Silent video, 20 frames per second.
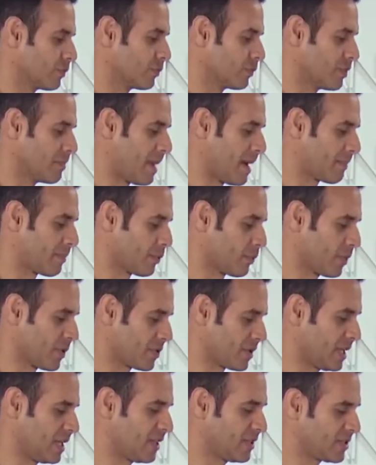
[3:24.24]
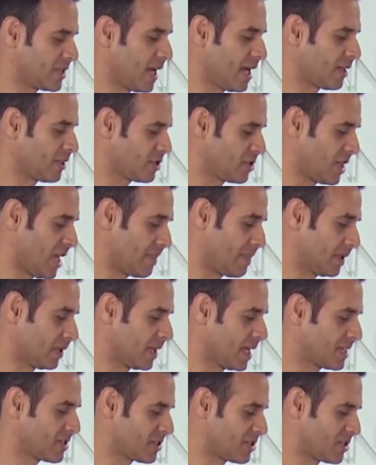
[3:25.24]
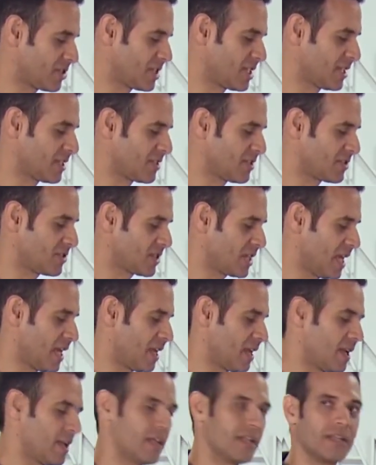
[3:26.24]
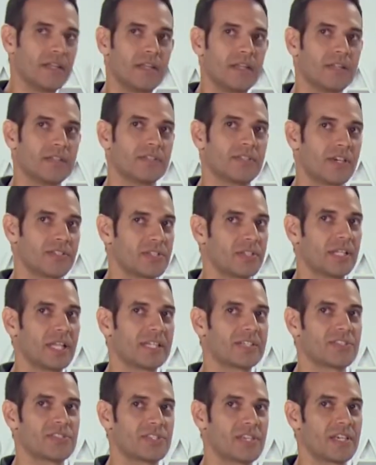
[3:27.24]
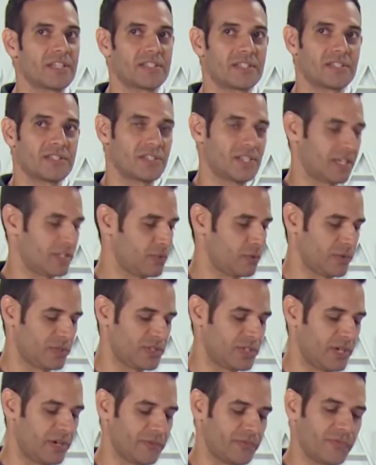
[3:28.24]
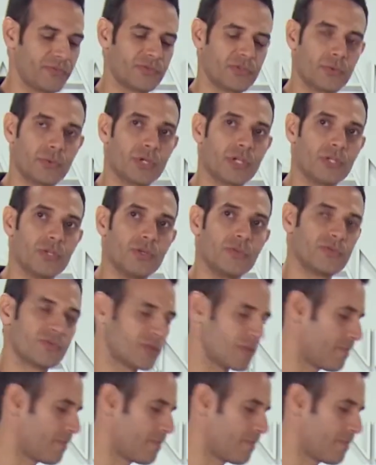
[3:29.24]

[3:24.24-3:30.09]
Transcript: Remember, with kinesiology tape, it likes to stick to the skin, doesn't like to stick to itself. So we're going to use the